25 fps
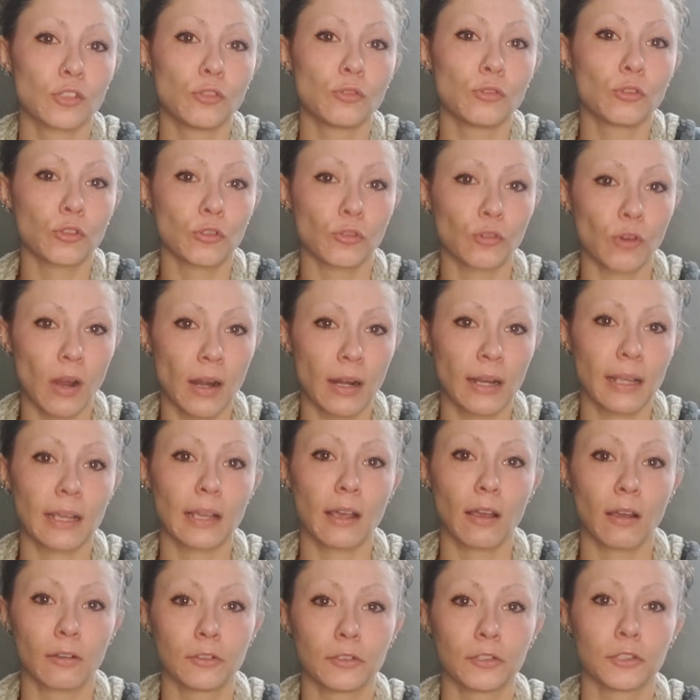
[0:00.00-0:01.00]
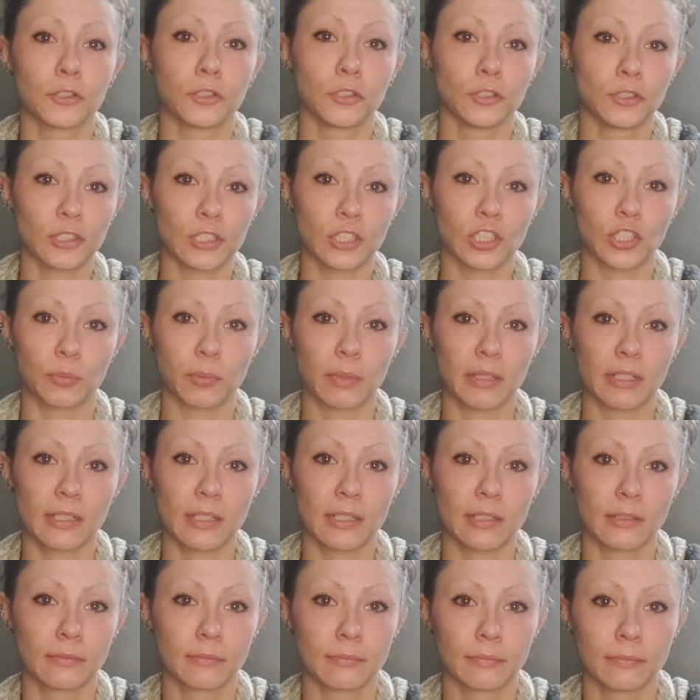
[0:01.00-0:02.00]
to chronic
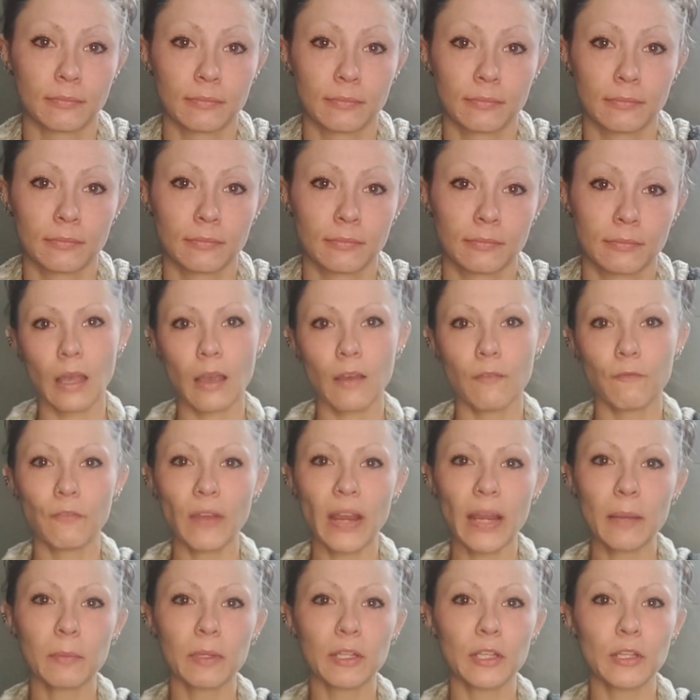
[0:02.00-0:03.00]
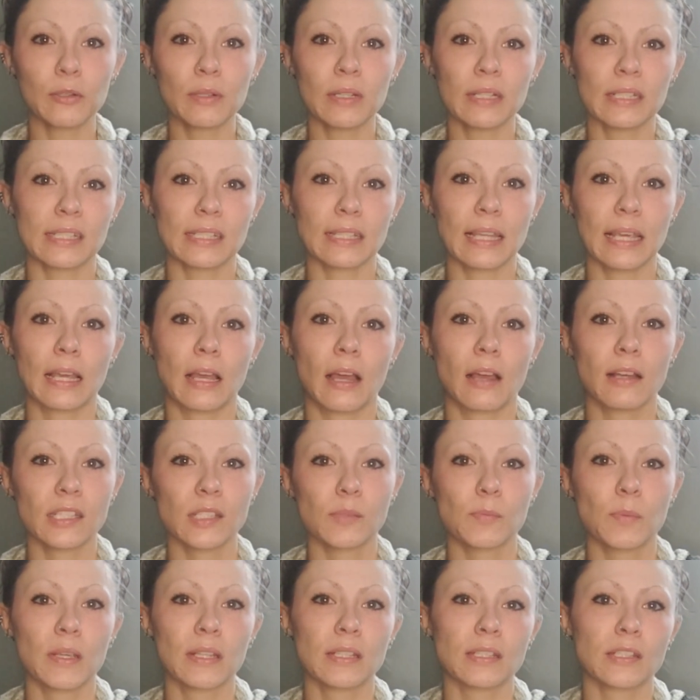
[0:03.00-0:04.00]
undernourishment. Family units like
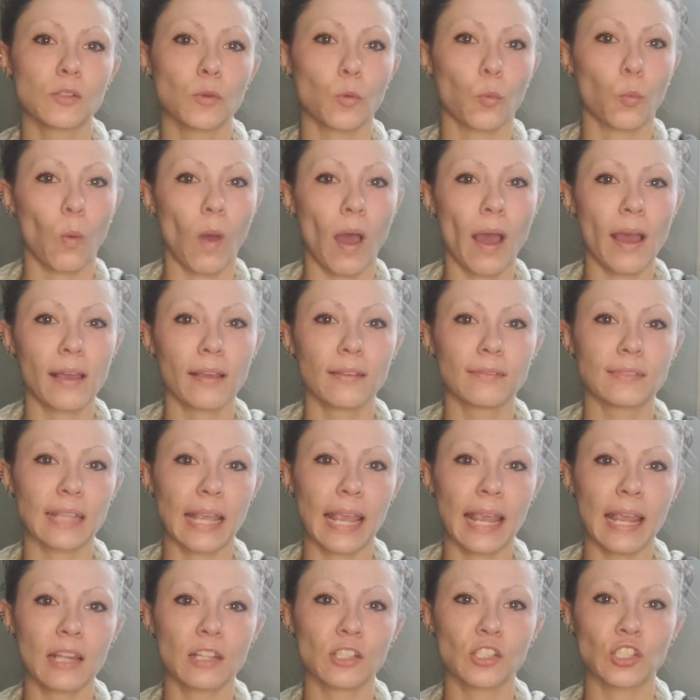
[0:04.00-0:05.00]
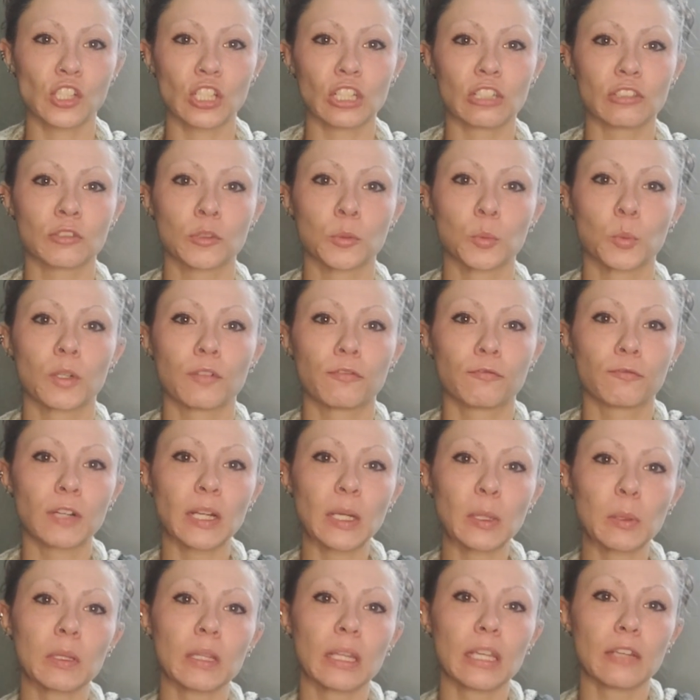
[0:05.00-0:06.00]
husbands, wives, and children were
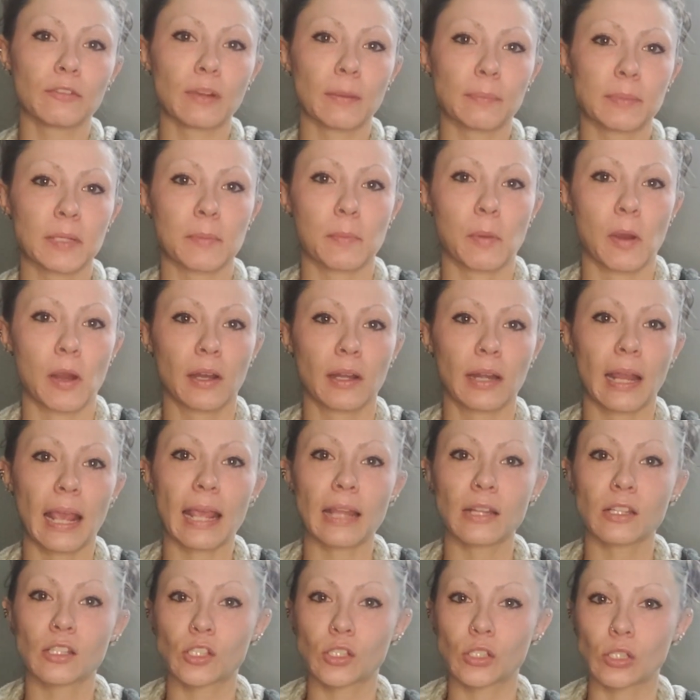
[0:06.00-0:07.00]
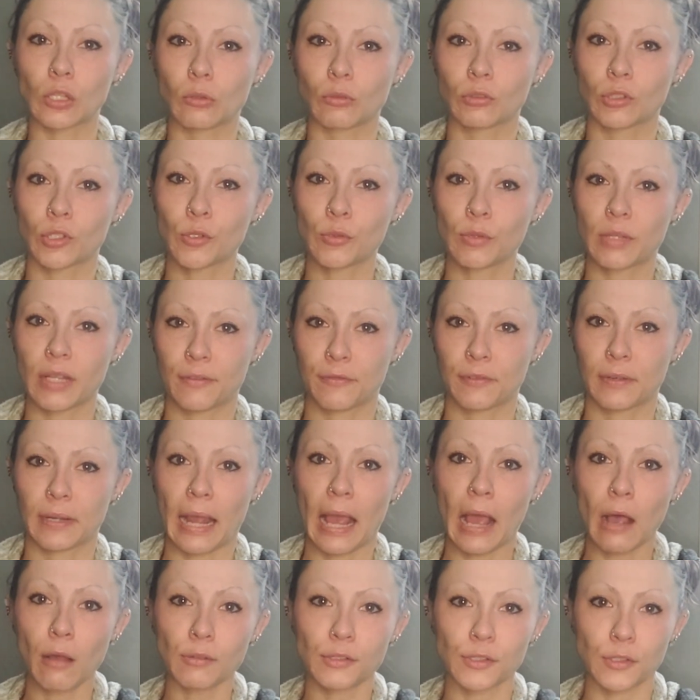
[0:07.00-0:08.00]
frequently ripped apart and sold to
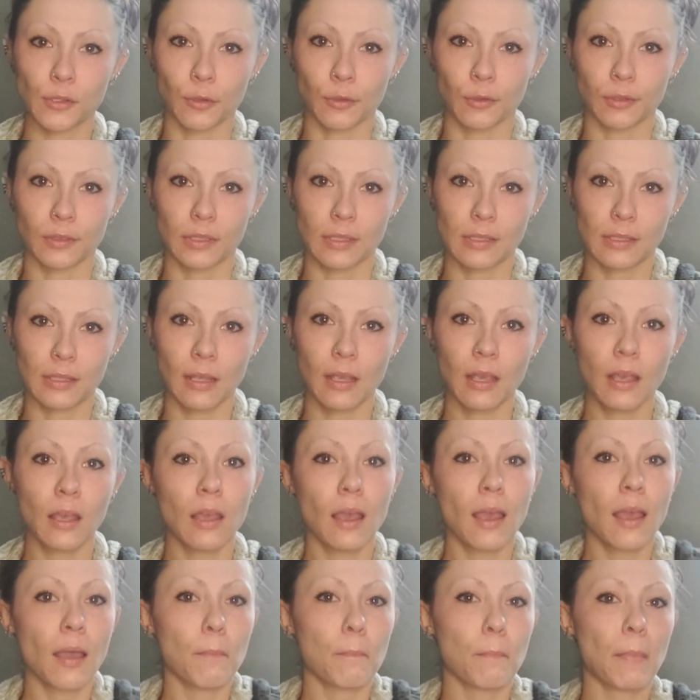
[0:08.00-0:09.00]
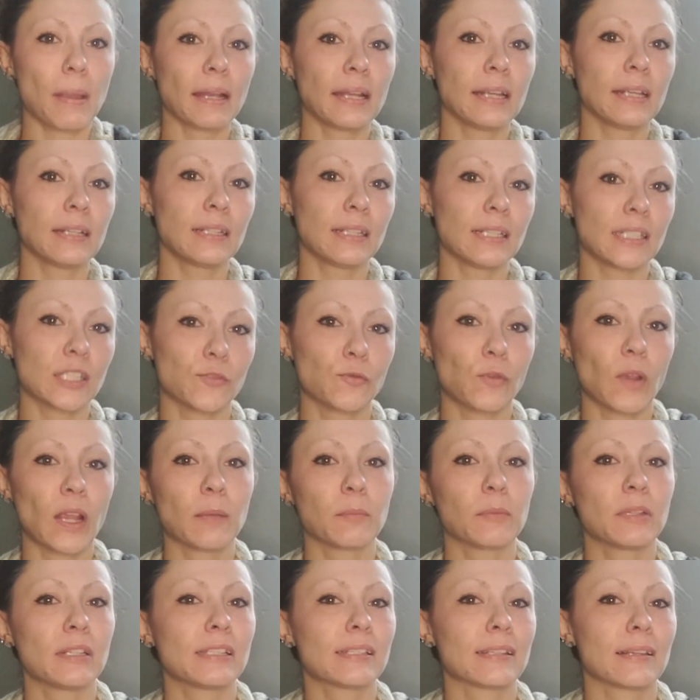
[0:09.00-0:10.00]
different households. Many of these
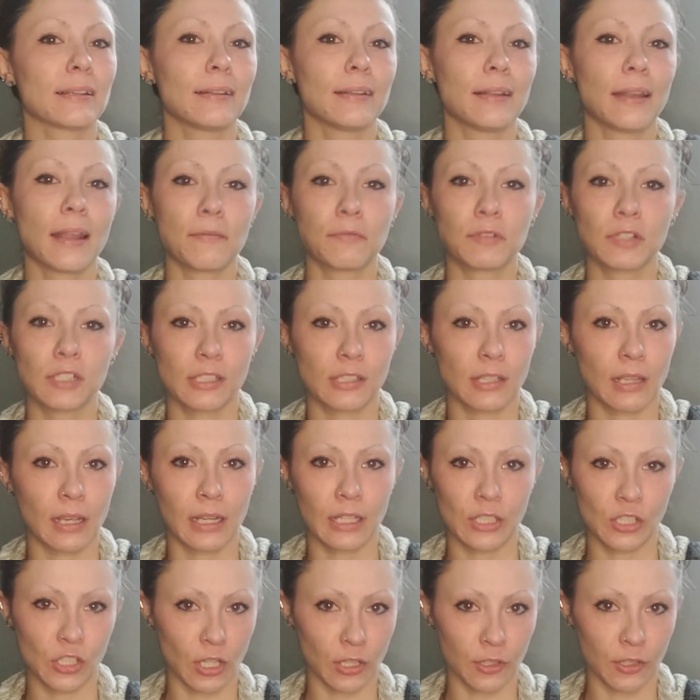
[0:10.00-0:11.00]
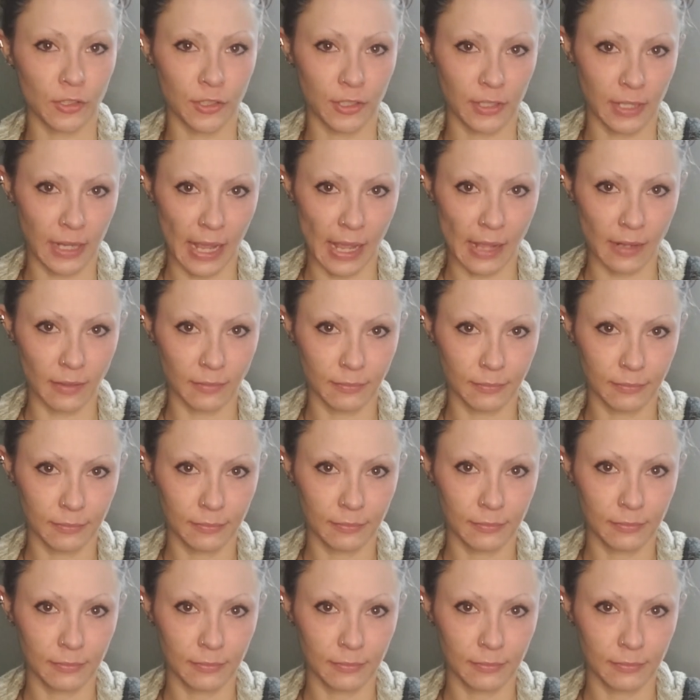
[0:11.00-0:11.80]
families never saw each other again.